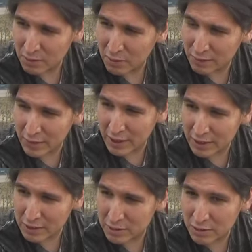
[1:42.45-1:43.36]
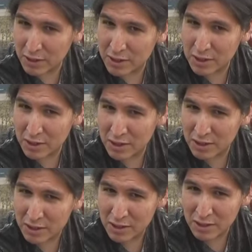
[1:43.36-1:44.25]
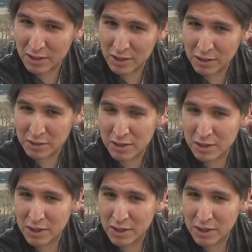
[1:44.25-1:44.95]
over at Salt Lake City. I was